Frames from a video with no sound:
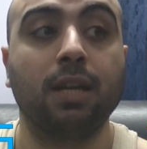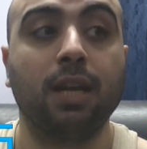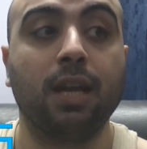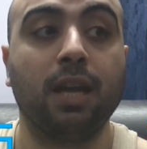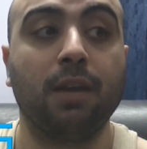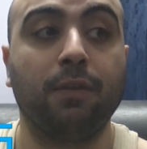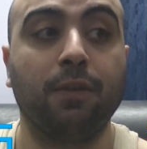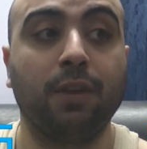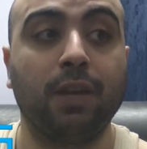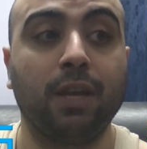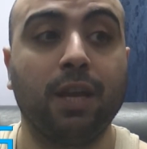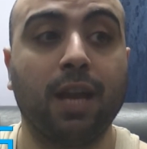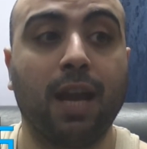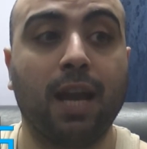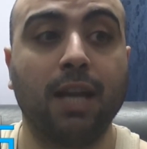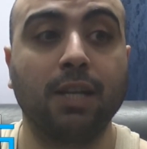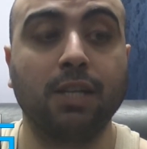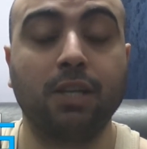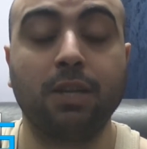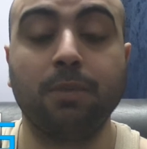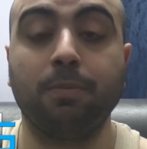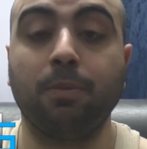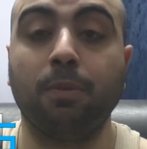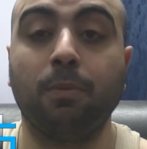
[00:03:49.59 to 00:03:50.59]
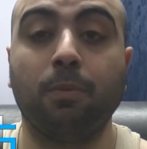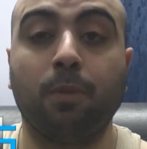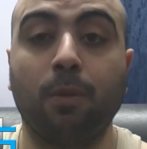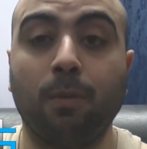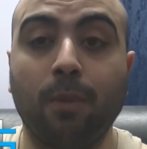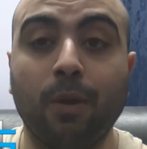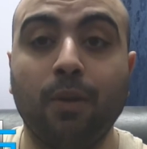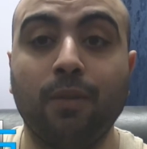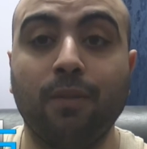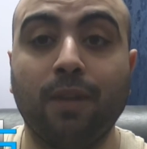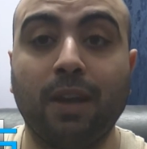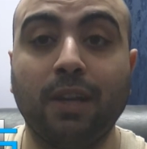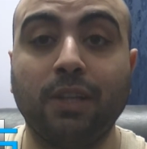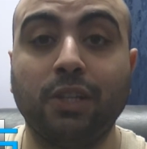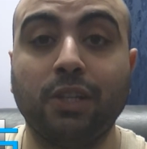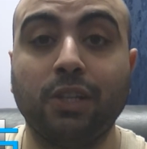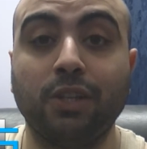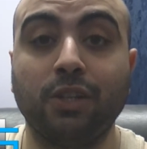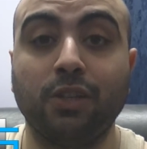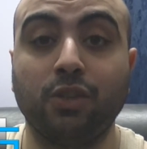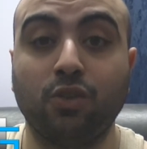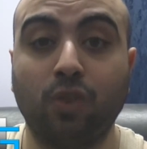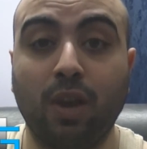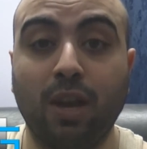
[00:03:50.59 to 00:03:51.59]
if he actually put more motivation
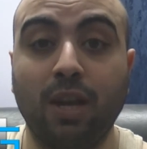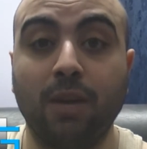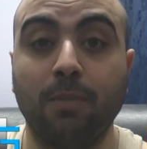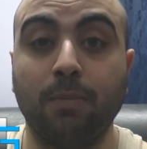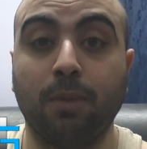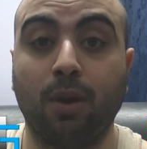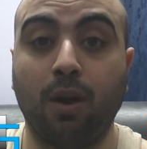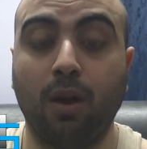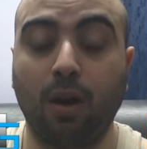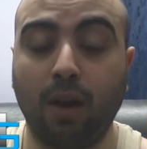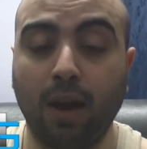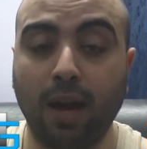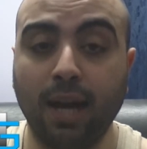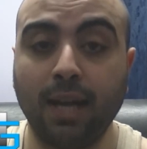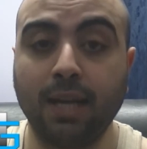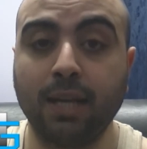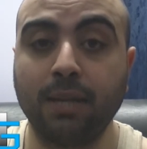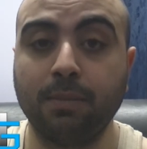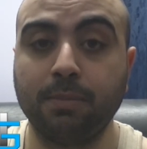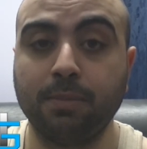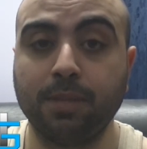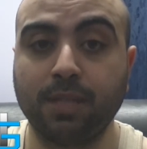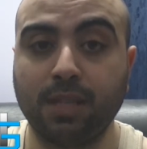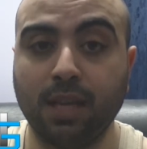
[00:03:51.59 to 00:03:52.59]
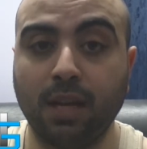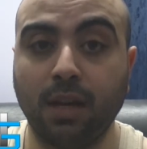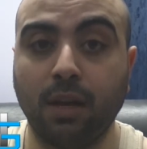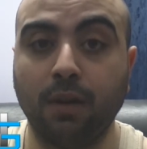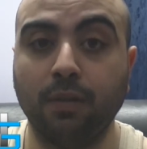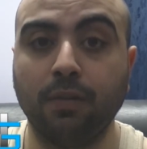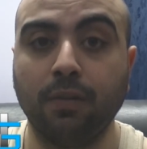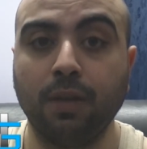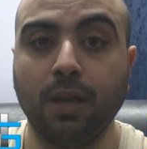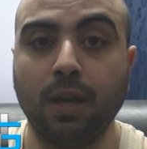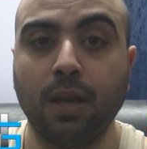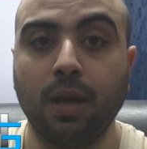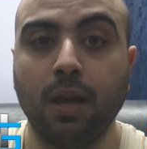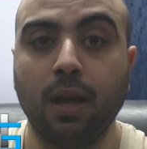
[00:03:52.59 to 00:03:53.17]
and training behind himself,